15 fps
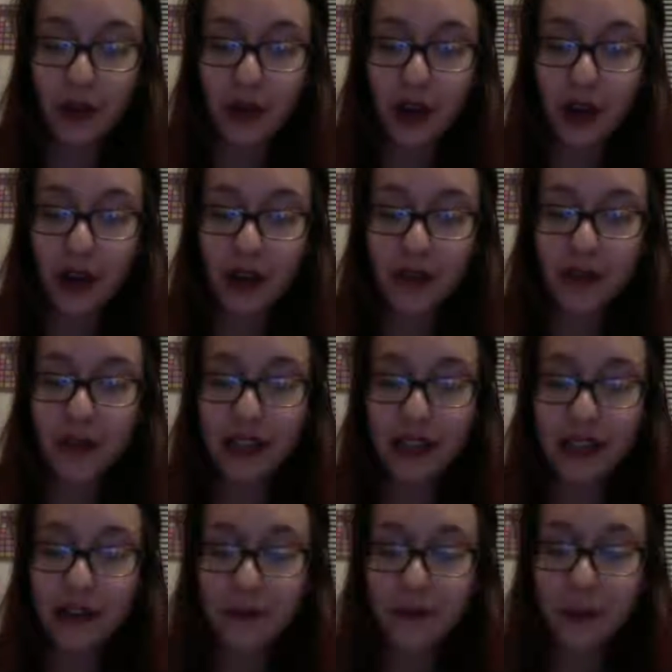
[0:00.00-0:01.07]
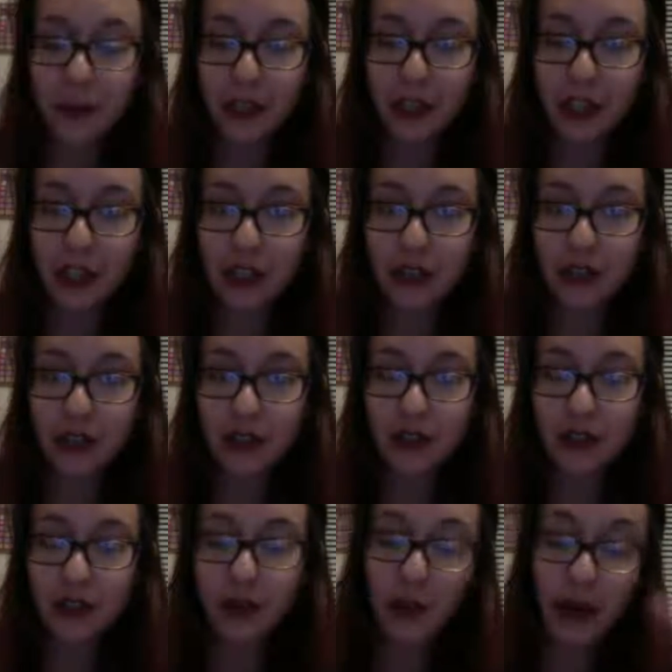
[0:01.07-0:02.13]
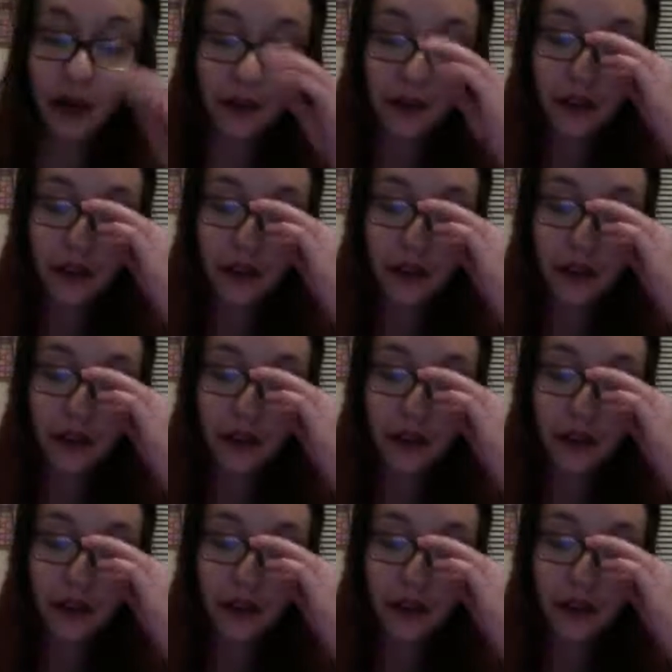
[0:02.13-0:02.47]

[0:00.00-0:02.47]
customize the information to better fit your